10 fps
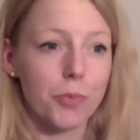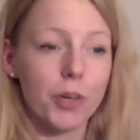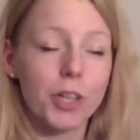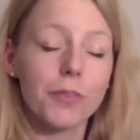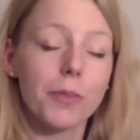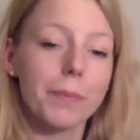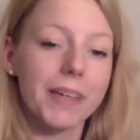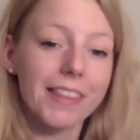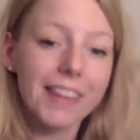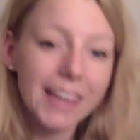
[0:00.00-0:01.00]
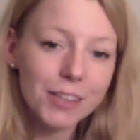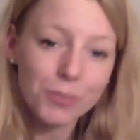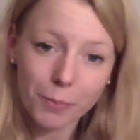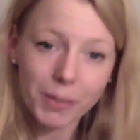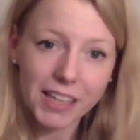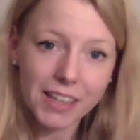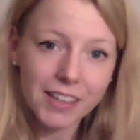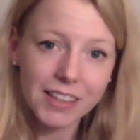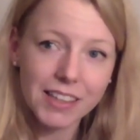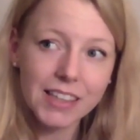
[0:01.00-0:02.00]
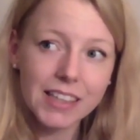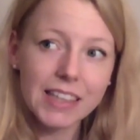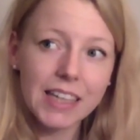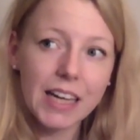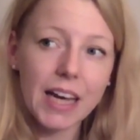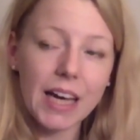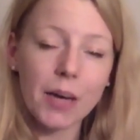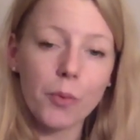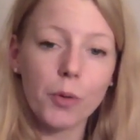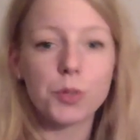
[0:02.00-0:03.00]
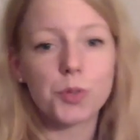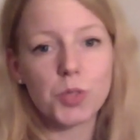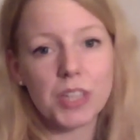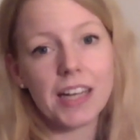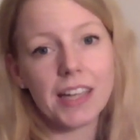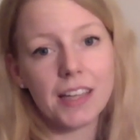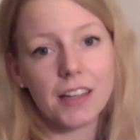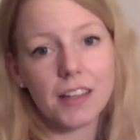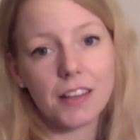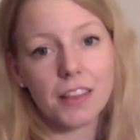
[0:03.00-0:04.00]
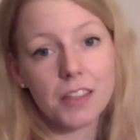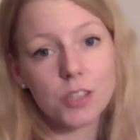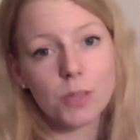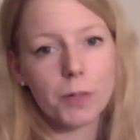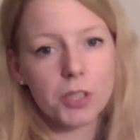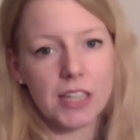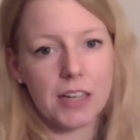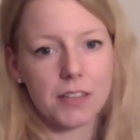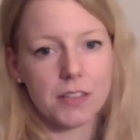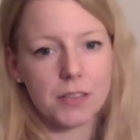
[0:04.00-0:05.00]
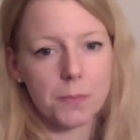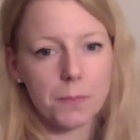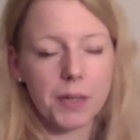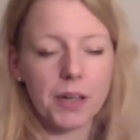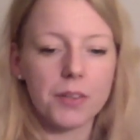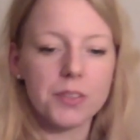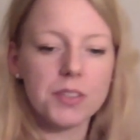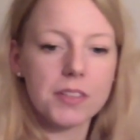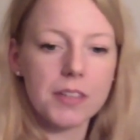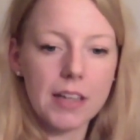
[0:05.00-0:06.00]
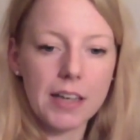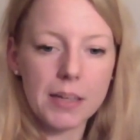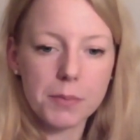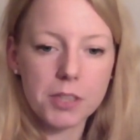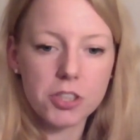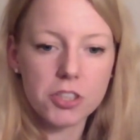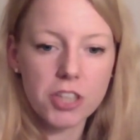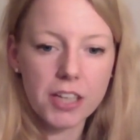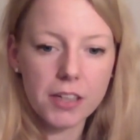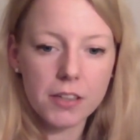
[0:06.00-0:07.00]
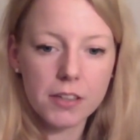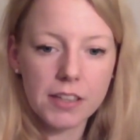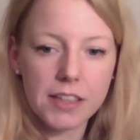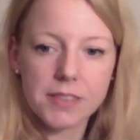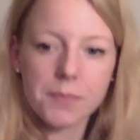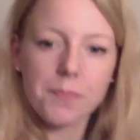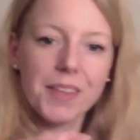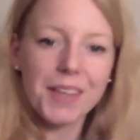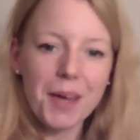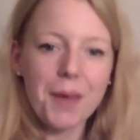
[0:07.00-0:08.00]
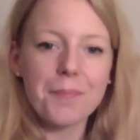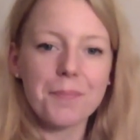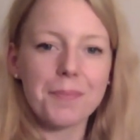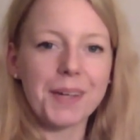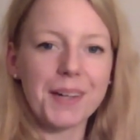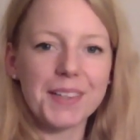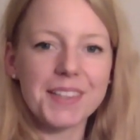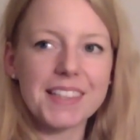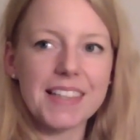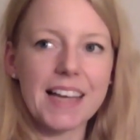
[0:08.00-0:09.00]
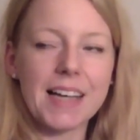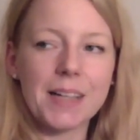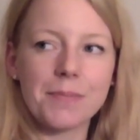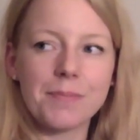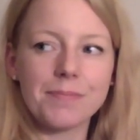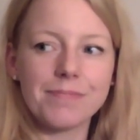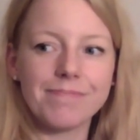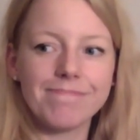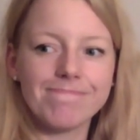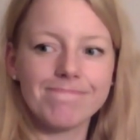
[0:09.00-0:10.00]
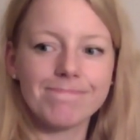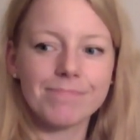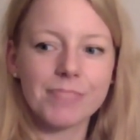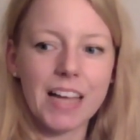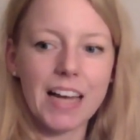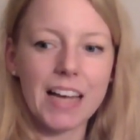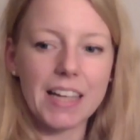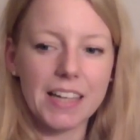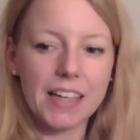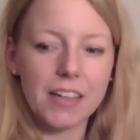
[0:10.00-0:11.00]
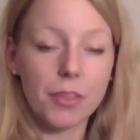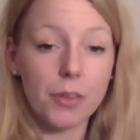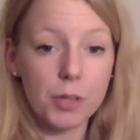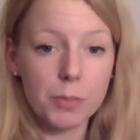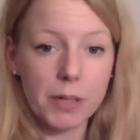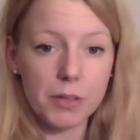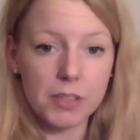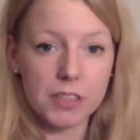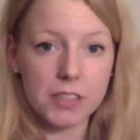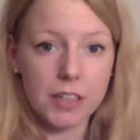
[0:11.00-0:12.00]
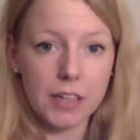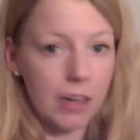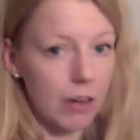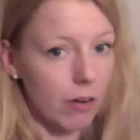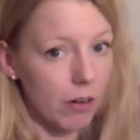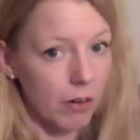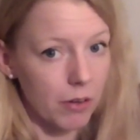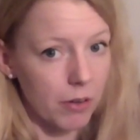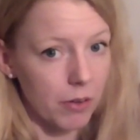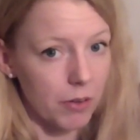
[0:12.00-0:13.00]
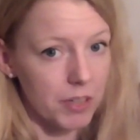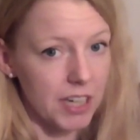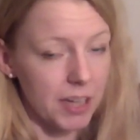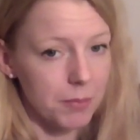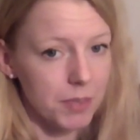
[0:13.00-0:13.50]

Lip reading: one of the big things for me was to starting this podcast because, let me just check, yes, because I thought about it a long time,